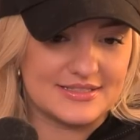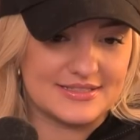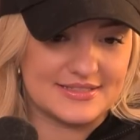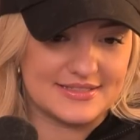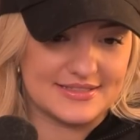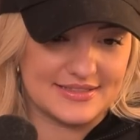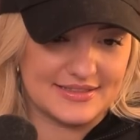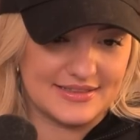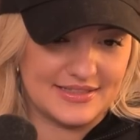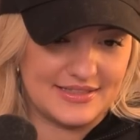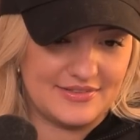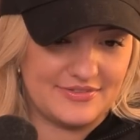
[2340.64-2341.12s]

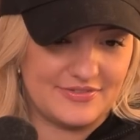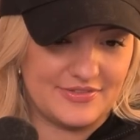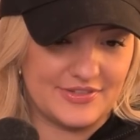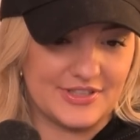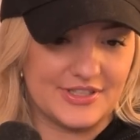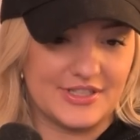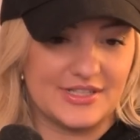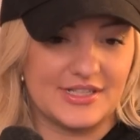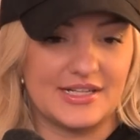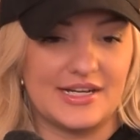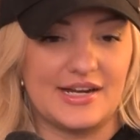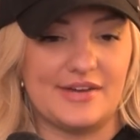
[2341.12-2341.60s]

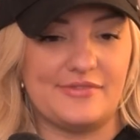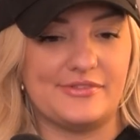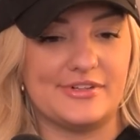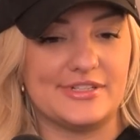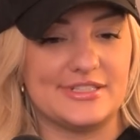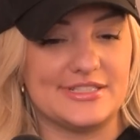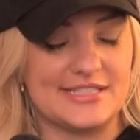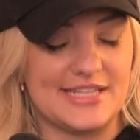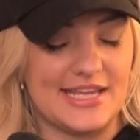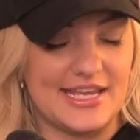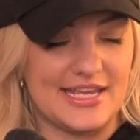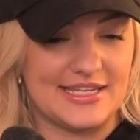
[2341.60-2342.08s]
sliver, and
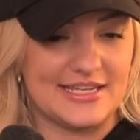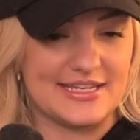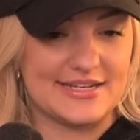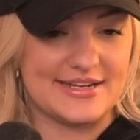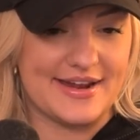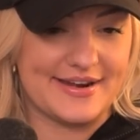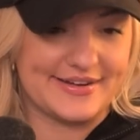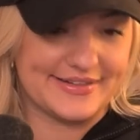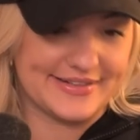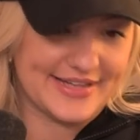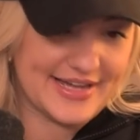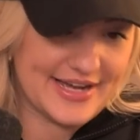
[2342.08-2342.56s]
when
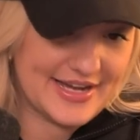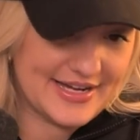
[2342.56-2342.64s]
taken out of